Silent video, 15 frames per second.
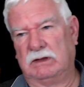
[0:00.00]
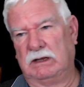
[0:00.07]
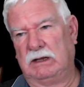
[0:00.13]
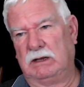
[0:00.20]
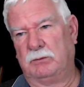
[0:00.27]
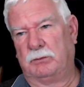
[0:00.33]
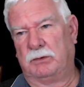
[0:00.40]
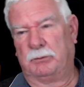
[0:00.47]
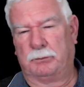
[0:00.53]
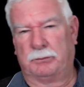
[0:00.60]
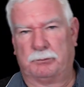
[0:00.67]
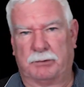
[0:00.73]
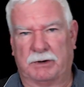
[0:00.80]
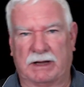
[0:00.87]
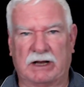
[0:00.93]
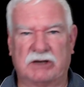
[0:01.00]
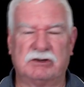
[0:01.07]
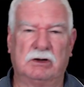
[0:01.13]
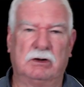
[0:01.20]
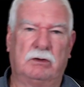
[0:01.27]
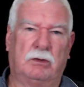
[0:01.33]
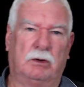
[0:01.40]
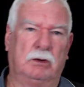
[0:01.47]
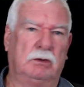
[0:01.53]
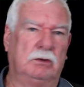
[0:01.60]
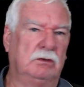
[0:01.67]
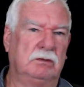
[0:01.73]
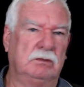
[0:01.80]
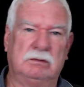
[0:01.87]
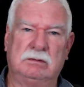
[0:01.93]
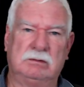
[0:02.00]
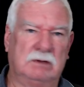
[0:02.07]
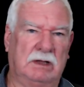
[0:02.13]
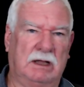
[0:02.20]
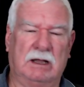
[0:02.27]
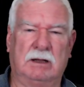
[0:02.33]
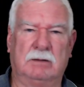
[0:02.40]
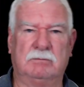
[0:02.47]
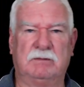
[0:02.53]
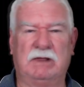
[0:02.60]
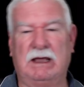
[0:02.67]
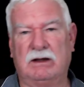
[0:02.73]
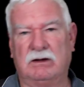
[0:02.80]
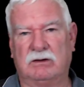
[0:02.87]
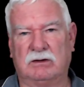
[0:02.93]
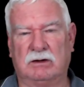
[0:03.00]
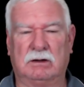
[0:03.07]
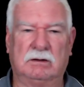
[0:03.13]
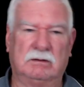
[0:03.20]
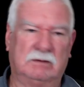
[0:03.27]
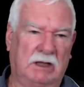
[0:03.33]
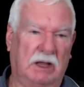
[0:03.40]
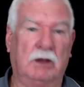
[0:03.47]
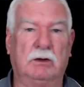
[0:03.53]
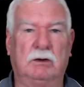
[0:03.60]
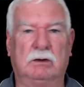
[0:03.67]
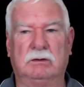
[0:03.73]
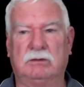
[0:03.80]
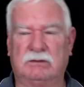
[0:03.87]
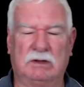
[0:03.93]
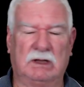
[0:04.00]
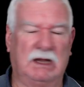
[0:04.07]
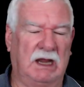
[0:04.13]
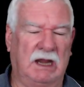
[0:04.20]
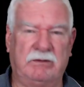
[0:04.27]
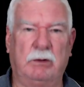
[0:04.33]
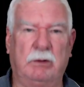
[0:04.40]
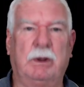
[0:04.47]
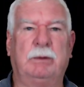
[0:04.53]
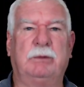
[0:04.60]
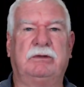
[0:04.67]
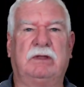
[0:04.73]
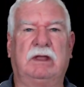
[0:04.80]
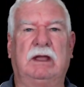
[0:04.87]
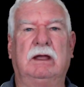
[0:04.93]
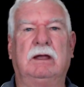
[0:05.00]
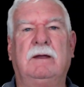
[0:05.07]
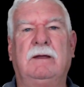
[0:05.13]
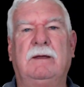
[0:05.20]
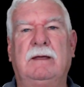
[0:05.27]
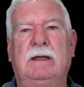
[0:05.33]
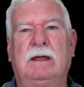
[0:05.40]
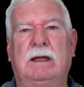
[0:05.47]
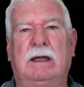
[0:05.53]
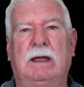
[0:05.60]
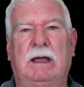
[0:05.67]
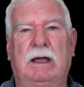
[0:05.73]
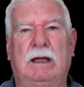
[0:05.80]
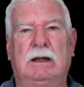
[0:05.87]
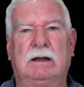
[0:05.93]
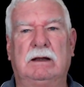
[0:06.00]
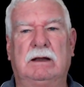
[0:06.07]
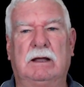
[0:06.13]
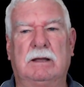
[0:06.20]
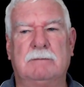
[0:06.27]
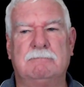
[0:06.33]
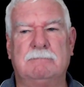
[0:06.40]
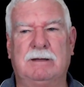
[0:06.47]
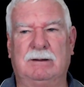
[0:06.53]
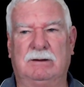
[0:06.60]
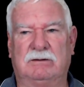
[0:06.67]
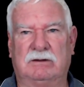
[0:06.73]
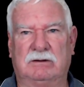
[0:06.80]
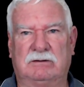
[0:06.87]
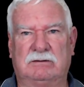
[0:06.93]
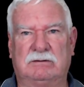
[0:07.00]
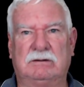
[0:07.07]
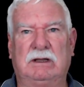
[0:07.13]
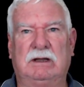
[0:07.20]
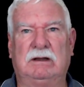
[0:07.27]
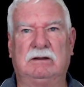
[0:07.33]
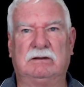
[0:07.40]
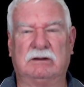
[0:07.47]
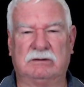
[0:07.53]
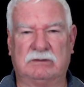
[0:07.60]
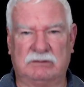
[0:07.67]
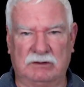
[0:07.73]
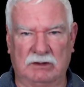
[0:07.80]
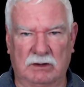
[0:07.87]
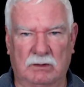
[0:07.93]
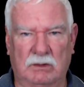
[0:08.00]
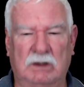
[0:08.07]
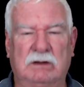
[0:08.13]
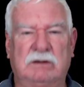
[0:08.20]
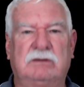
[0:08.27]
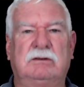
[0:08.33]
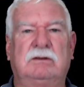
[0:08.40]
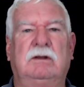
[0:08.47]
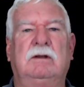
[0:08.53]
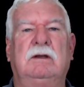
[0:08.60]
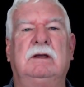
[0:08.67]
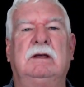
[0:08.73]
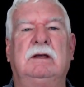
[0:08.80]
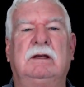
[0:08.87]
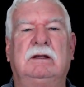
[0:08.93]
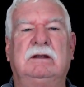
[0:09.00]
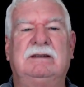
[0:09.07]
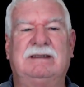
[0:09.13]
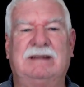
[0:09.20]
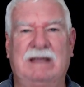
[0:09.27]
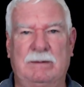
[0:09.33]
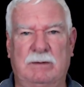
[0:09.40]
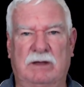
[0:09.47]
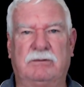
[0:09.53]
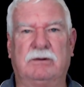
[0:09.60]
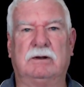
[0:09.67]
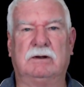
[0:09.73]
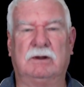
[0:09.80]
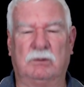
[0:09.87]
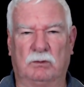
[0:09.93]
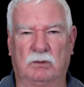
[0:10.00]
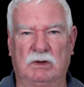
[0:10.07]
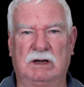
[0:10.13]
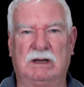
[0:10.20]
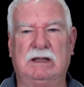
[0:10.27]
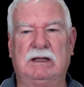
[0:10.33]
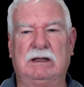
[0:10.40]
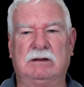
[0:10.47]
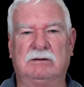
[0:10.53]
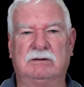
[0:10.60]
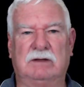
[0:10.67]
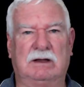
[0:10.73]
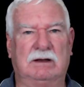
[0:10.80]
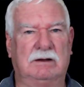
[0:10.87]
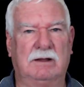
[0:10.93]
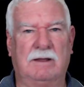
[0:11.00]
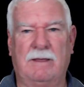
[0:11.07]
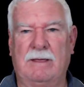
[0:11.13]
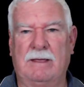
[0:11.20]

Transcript: the production crew, the editor, the owners, everyone was there. And it is a serious team effort. It really is. And